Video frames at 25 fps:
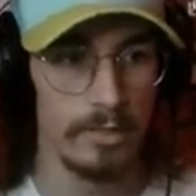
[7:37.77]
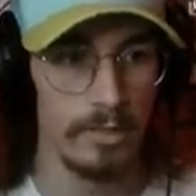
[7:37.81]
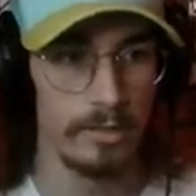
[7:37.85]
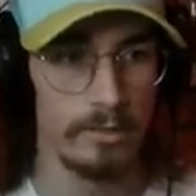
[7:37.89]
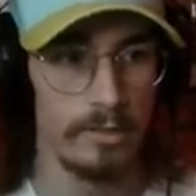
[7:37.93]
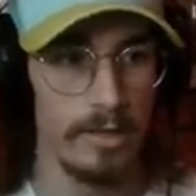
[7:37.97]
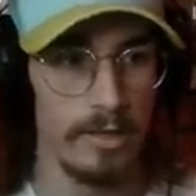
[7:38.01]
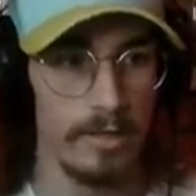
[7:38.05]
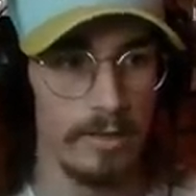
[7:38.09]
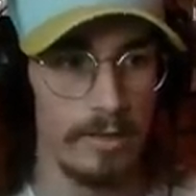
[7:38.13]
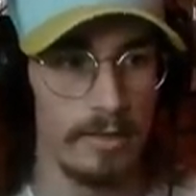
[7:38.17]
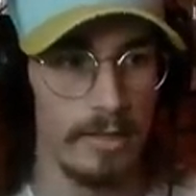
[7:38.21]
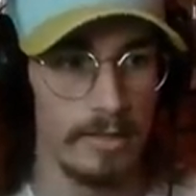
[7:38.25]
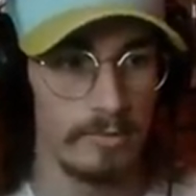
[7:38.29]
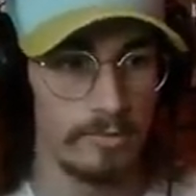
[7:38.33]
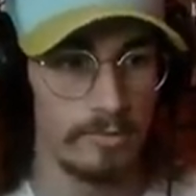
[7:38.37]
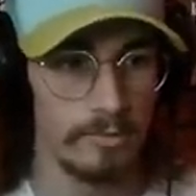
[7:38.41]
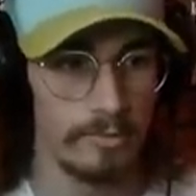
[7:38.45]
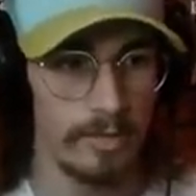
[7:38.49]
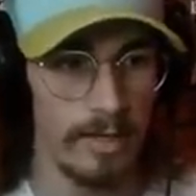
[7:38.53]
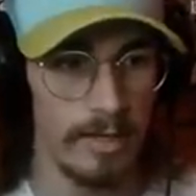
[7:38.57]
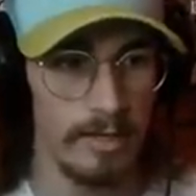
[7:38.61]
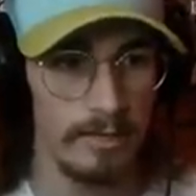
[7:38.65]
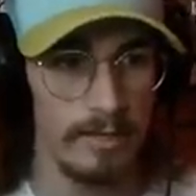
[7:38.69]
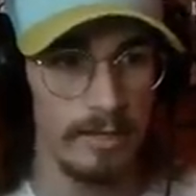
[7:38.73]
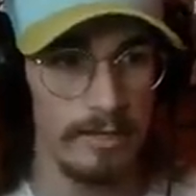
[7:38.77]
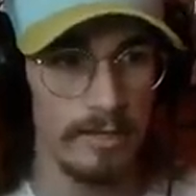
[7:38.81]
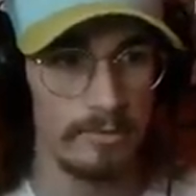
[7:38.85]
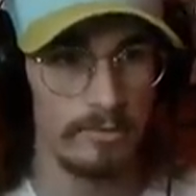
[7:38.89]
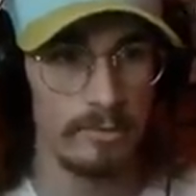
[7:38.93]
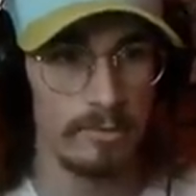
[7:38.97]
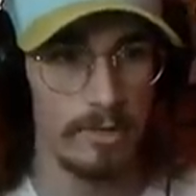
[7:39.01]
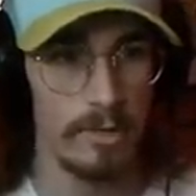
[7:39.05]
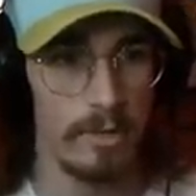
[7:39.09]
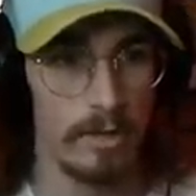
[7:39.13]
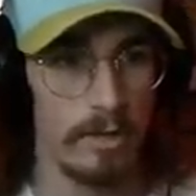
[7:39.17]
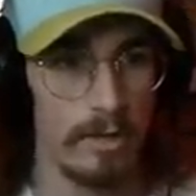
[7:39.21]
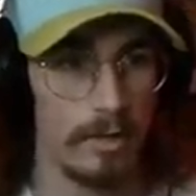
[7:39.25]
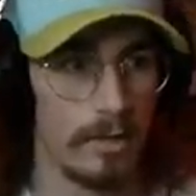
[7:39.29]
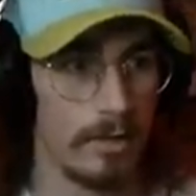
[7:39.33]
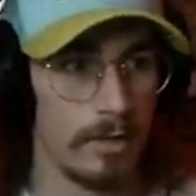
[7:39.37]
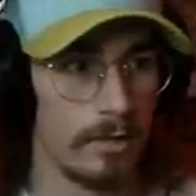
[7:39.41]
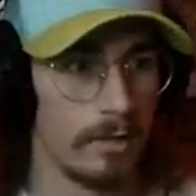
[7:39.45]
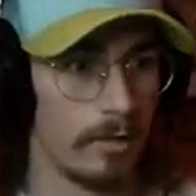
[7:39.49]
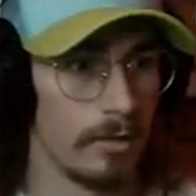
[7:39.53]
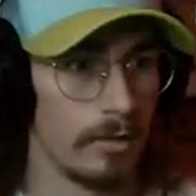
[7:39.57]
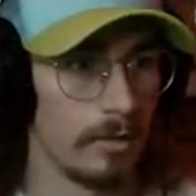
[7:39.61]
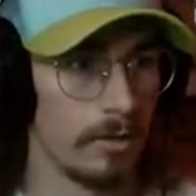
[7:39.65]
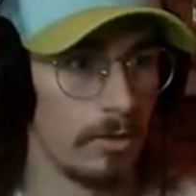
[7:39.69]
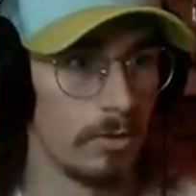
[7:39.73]
take this, take this.
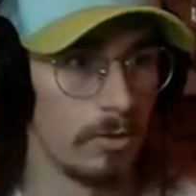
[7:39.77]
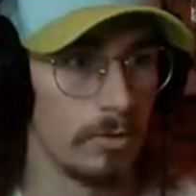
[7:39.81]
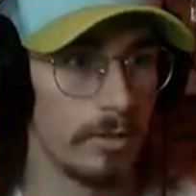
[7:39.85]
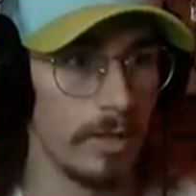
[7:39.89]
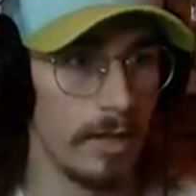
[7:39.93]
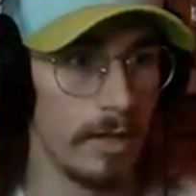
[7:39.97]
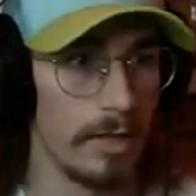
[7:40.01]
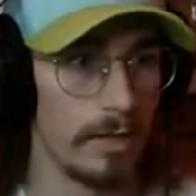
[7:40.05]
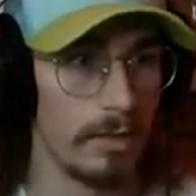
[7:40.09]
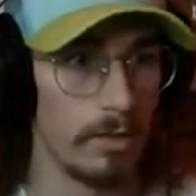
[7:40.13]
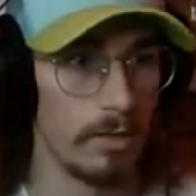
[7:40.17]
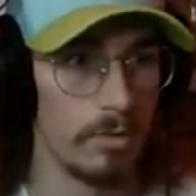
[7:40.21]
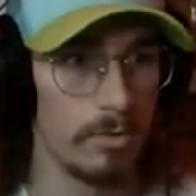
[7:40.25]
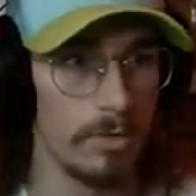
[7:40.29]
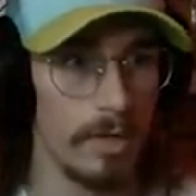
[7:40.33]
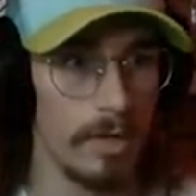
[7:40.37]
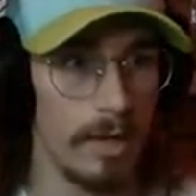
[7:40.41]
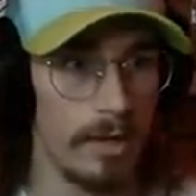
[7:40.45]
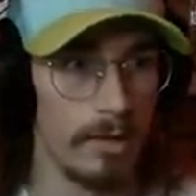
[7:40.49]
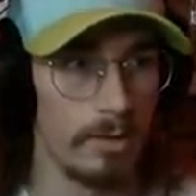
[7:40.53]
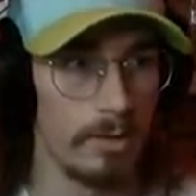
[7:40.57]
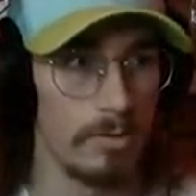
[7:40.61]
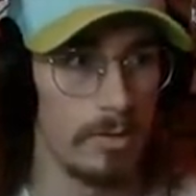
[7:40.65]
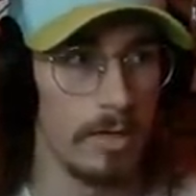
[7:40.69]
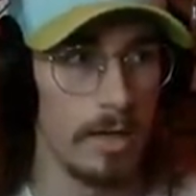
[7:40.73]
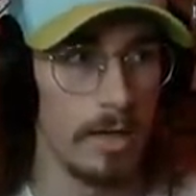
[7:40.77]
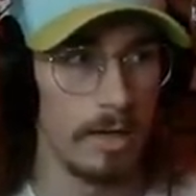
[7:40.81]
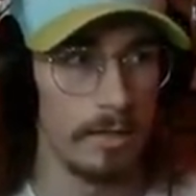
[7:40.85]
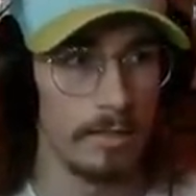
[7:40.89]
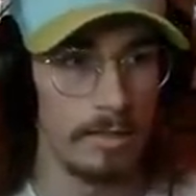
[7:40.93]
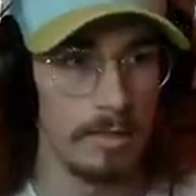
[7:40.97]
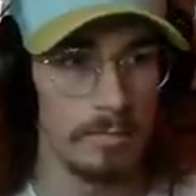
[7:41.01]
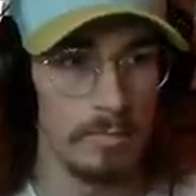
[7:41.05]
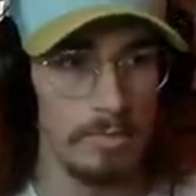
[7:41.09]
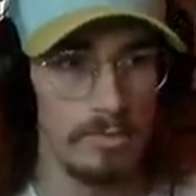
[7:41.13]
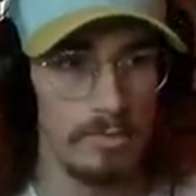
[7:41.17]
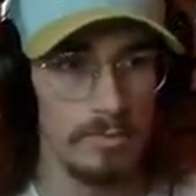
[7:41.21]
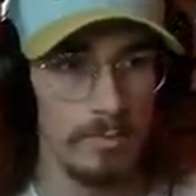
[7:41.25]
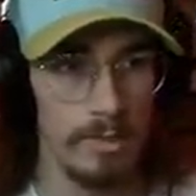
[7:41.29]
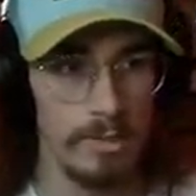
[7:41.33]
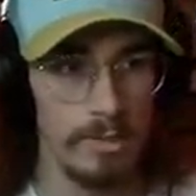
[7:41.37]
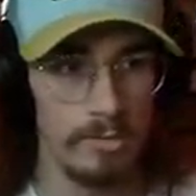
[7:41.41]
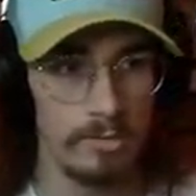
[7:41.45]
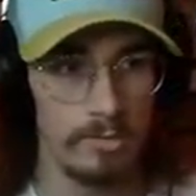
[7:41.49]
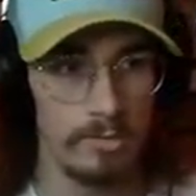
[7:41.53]
Okay, okay, okay. Give me some extra